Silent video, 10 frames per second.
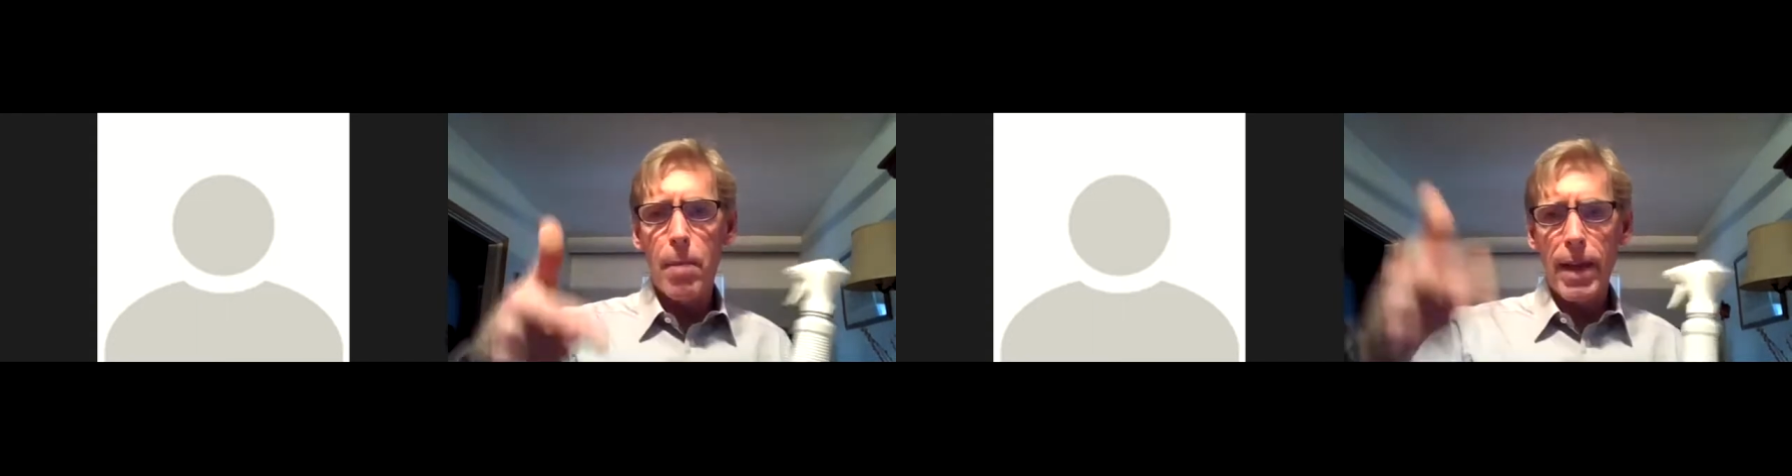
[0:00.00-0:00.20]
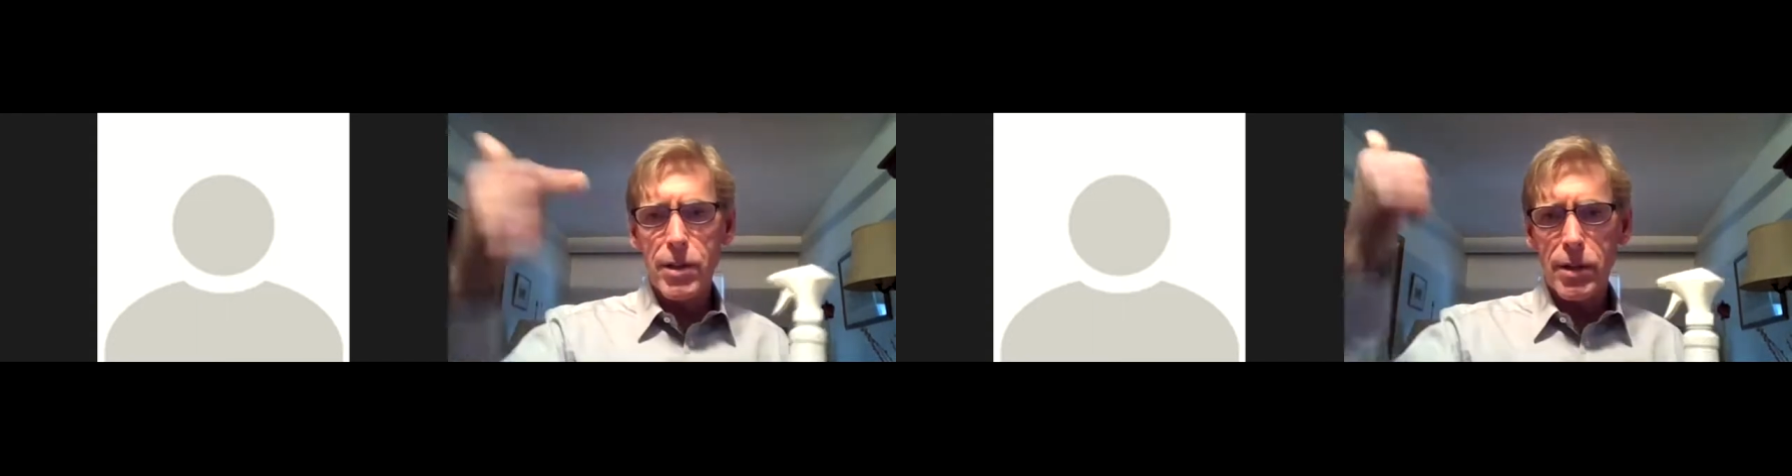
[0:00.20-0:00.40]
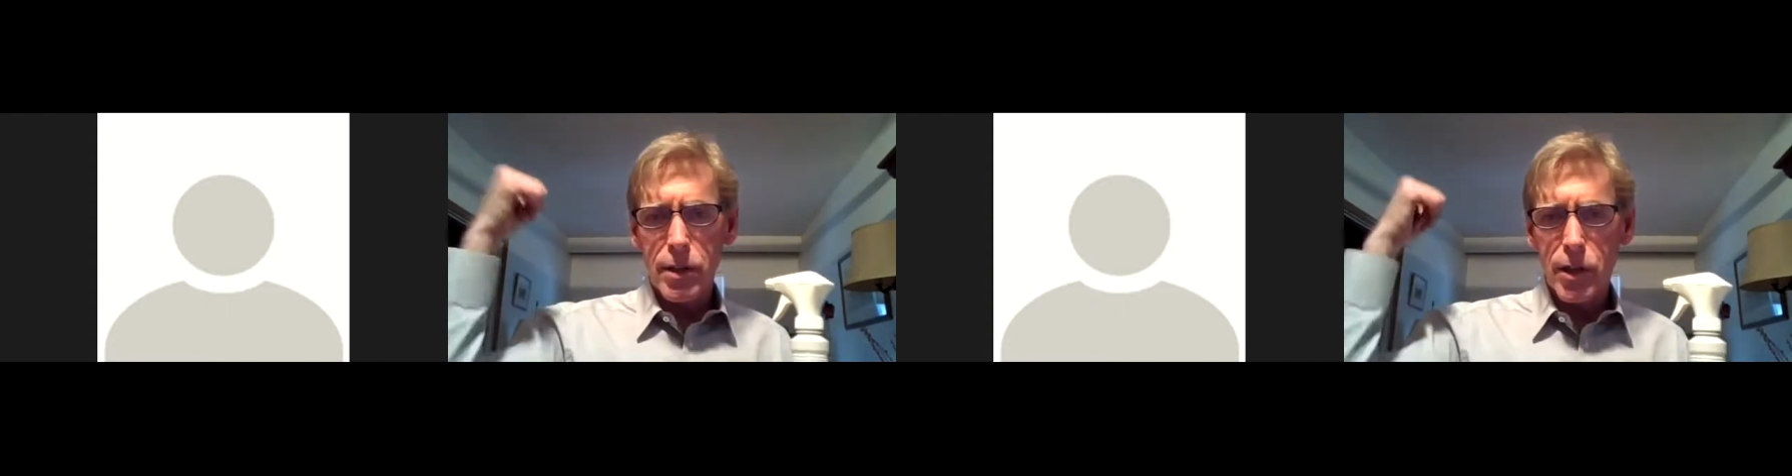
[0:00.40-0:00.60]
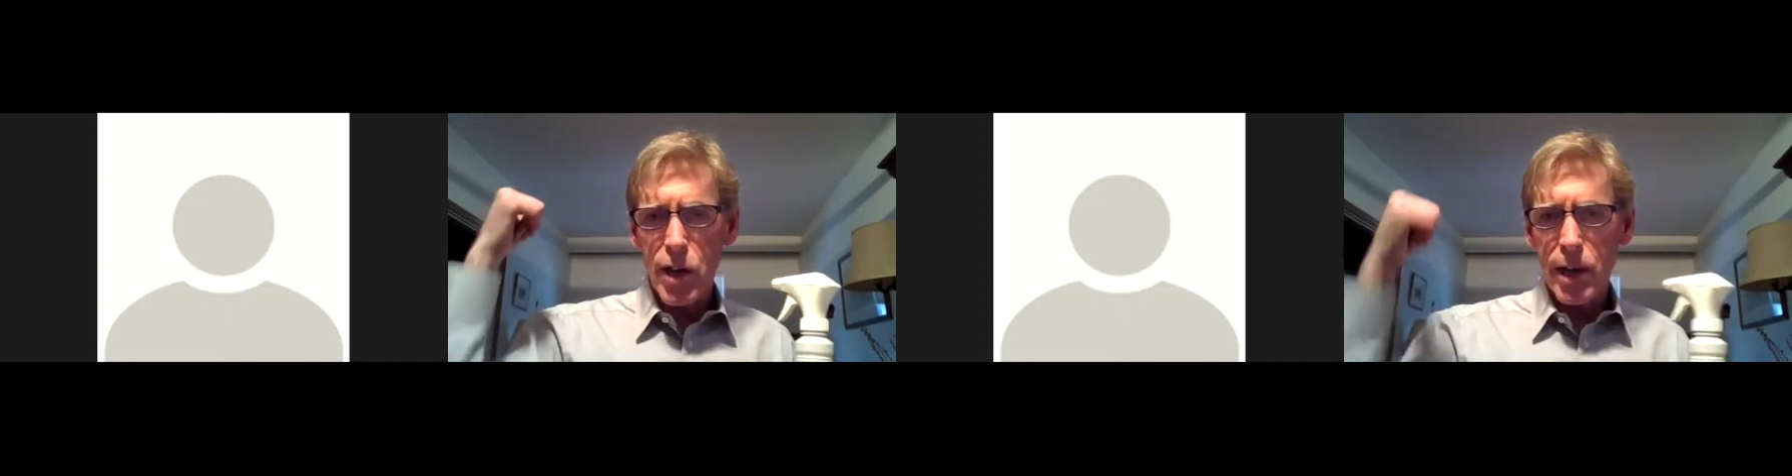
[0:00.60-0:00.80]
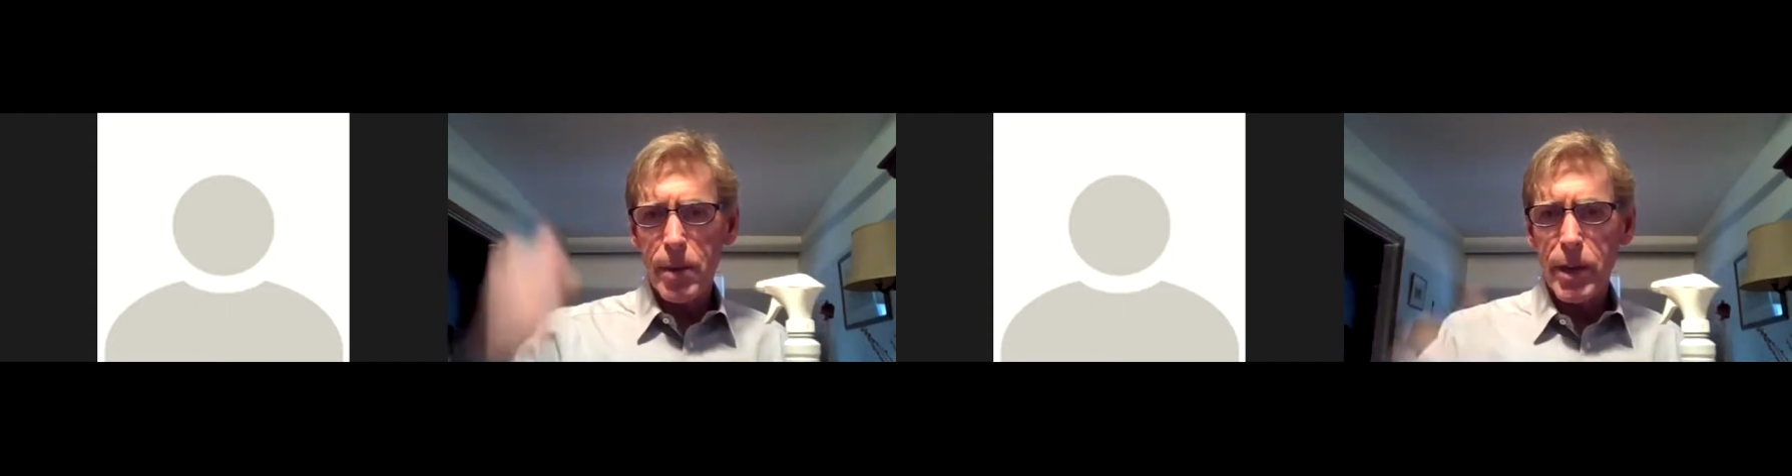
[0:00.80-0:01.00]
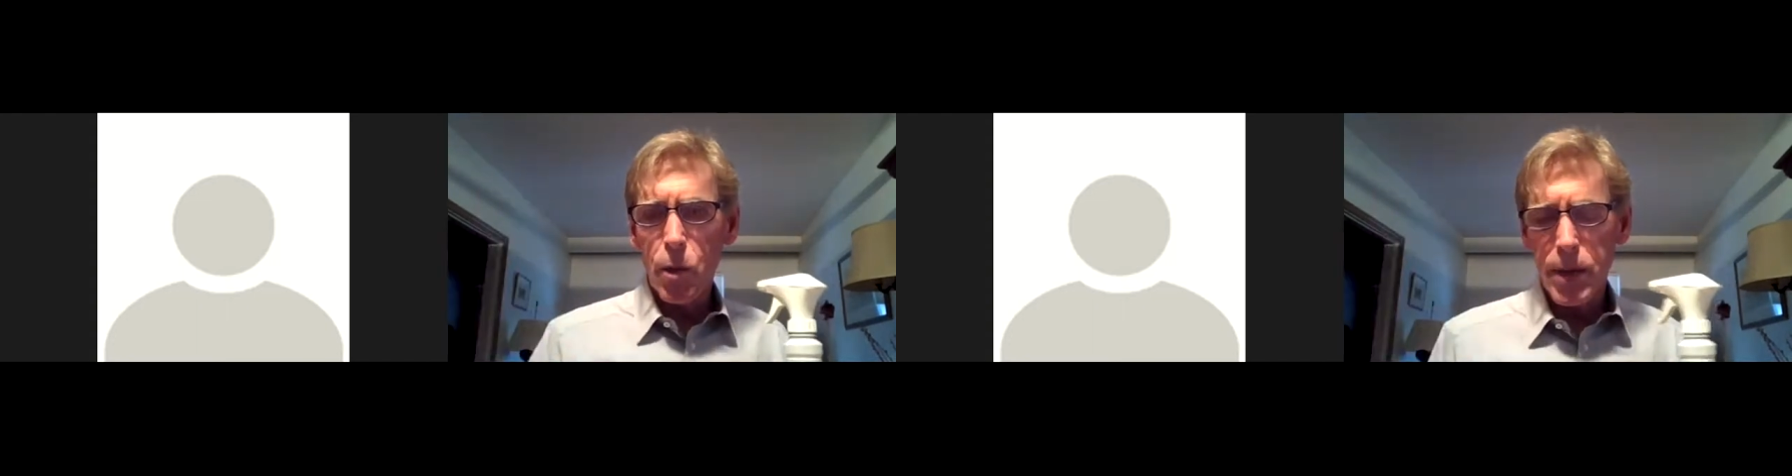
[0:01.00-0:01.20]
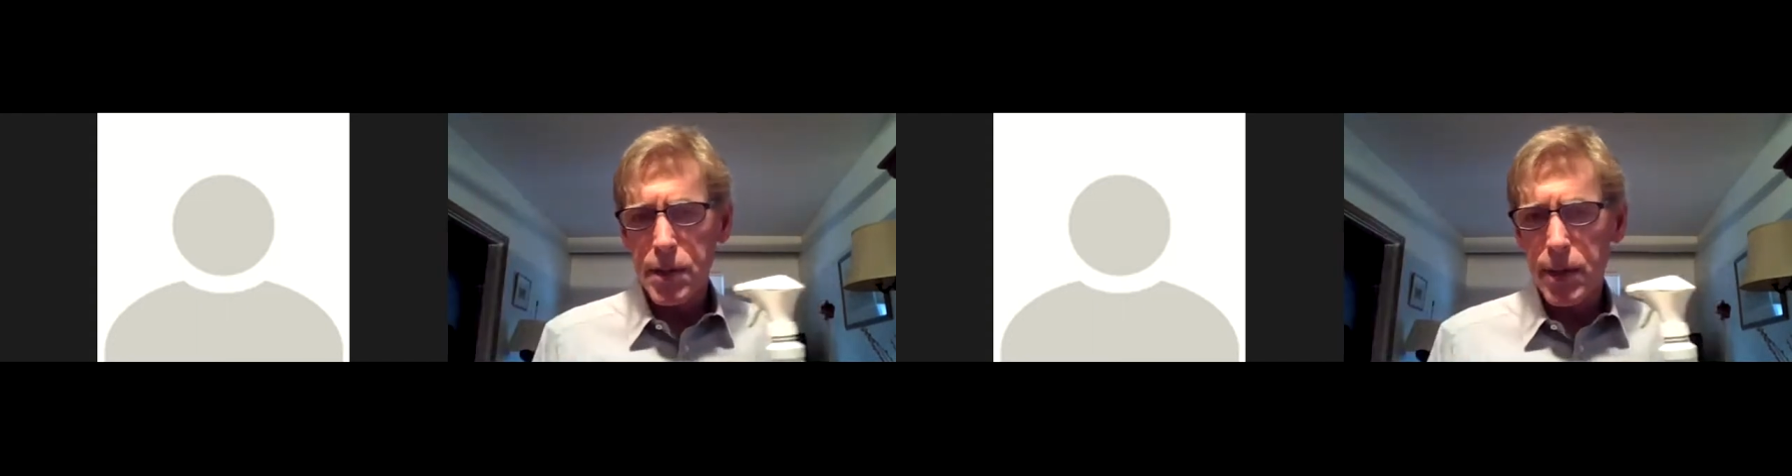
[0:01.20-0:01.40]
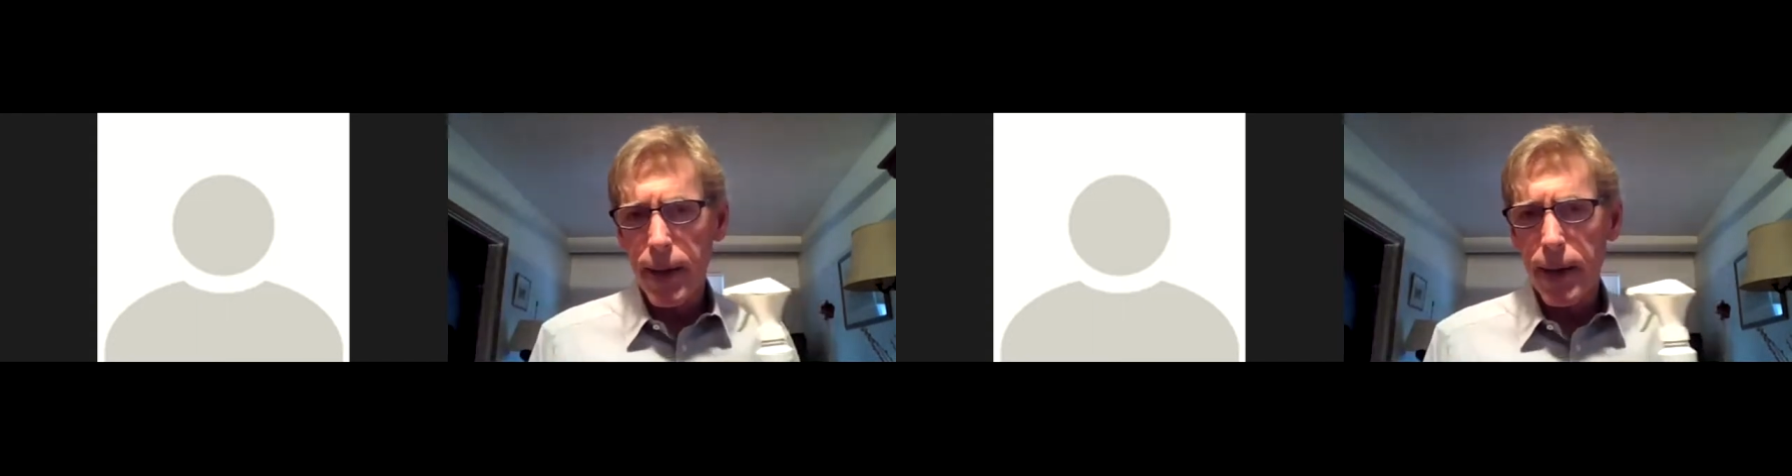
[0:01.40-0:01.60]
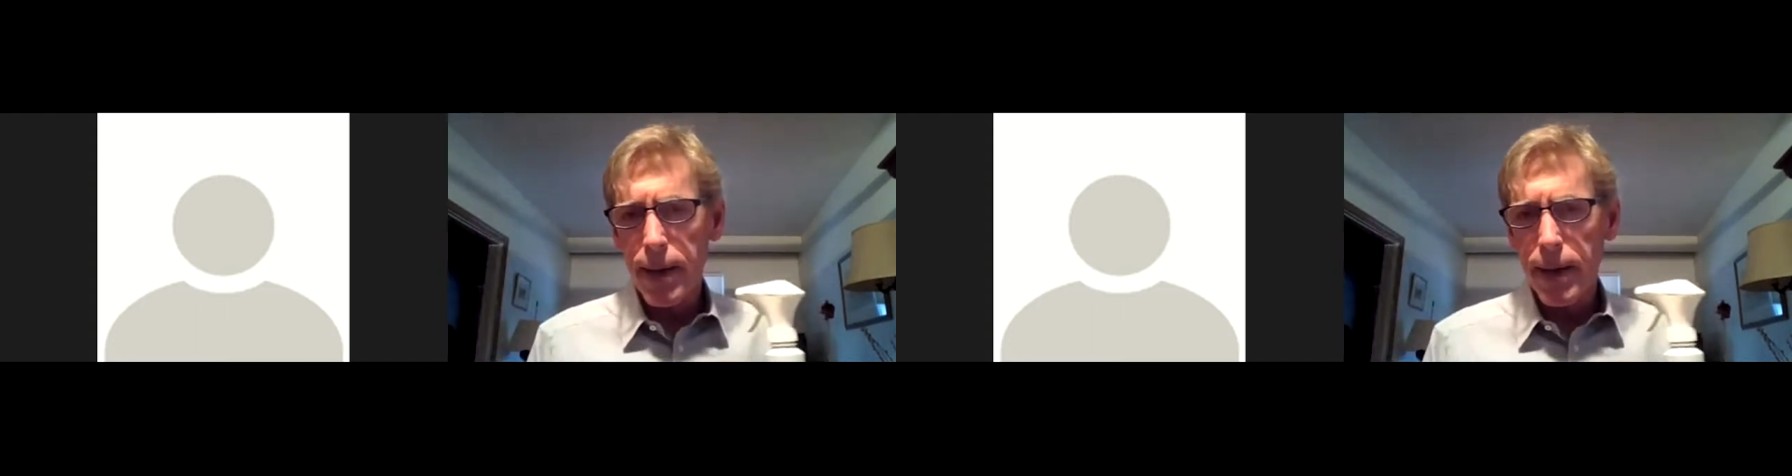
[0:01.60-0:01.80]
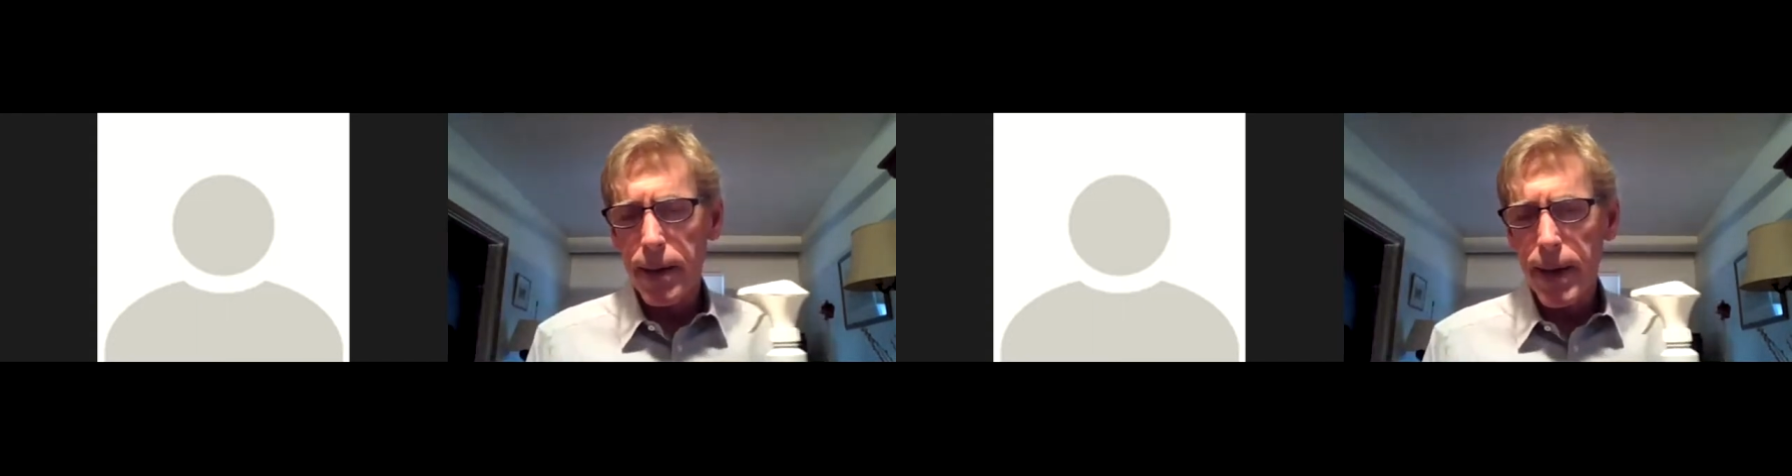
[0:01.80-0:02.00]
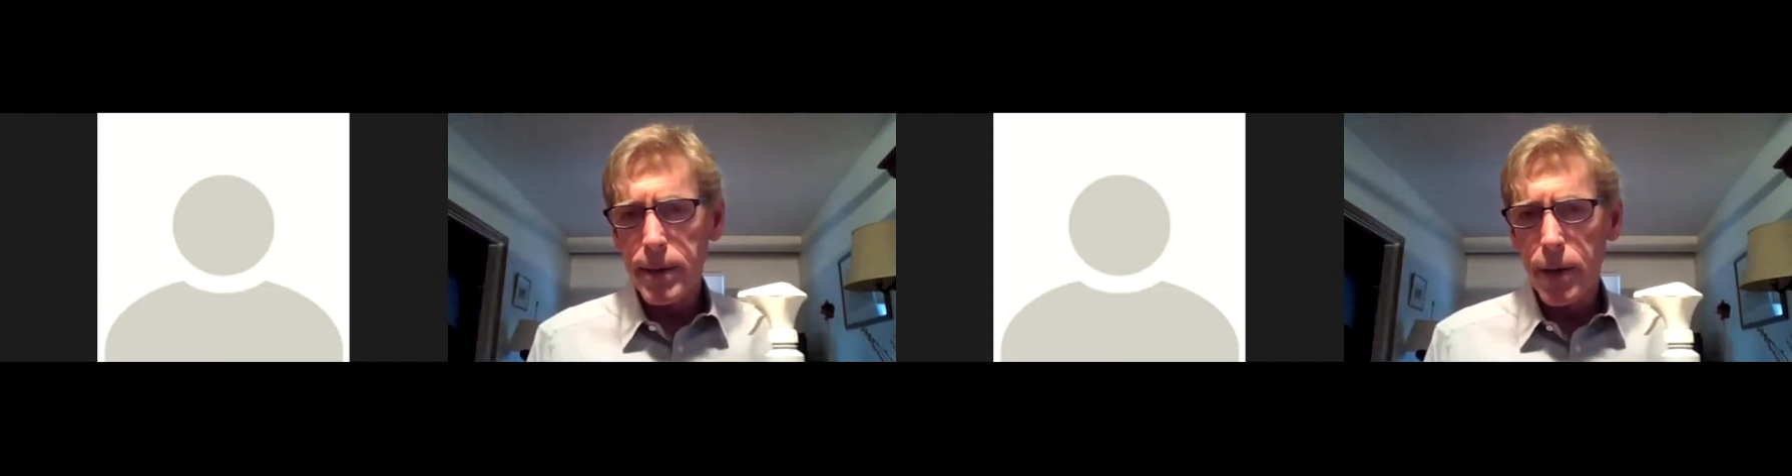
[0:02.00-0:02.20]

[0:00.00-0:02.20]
that's the gentleman who was at